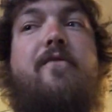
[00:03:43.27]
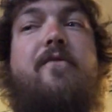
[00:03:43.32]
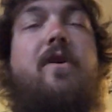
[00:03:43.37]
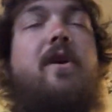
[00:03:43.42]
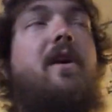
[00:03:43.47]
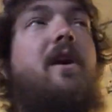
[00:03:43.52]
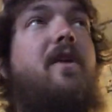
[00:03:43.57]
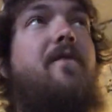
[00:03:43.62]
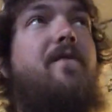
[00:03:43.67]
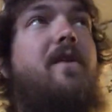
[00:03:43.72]

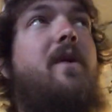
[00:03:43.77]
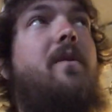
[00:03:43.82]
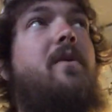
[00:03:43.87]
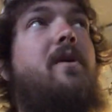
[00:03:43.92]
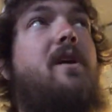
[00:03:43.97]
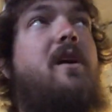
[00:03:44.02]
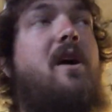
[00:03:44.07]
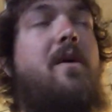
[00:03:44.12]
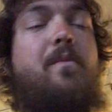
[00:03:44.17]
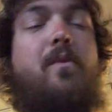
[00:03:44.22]
feeling if I would
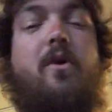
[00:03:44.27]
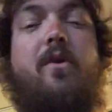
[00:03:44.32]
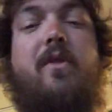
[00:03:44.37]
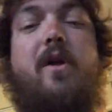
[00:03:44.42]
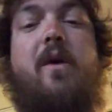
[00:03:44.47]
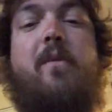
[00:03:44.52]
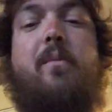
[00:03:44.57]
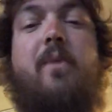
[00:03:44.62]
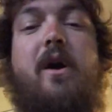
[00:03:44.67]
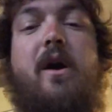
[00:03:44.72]
have kept on
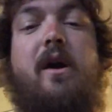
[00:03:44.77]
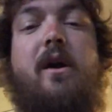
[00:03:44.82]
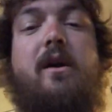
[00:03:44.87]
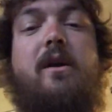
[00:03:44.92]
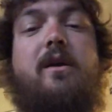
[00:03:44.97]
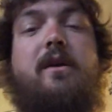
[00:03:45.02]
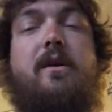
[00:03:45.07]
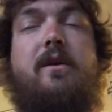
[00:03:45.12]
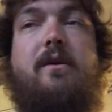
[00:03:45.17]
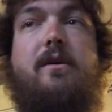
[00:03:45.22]
that
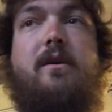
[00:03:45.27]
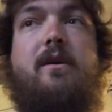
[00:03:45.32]
bank,